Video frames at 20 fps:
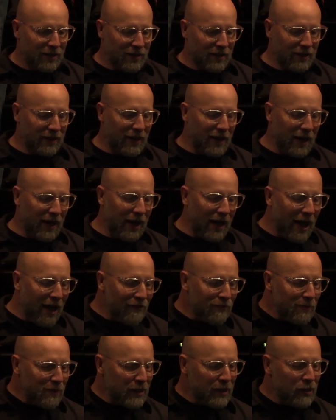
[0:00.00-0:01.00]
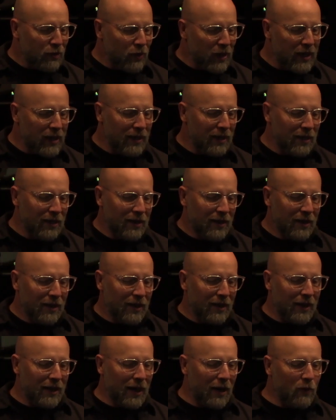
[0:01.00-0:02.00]
like, I haven't been great,
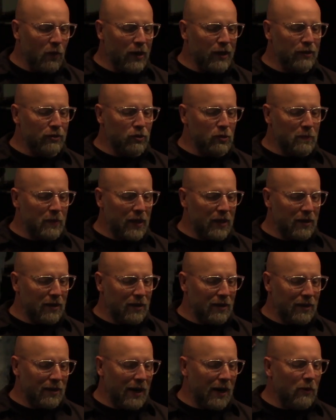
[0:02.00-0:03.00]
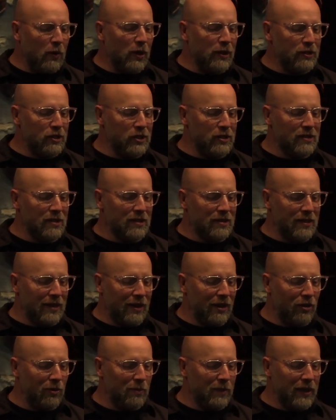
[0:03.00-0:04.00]
and I want to do better, and I want Jesus to
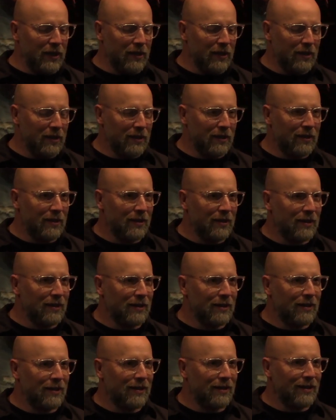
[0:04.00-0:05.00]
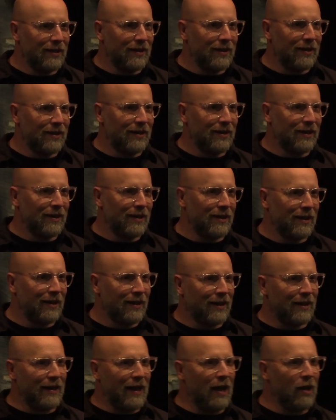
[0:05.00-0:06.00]
help me.
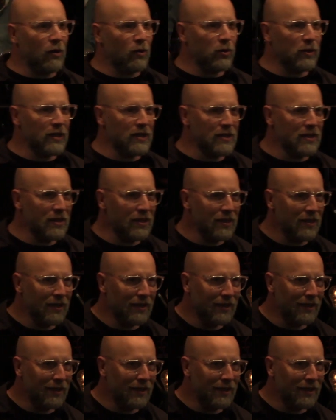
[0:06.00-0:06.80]
And how old is he?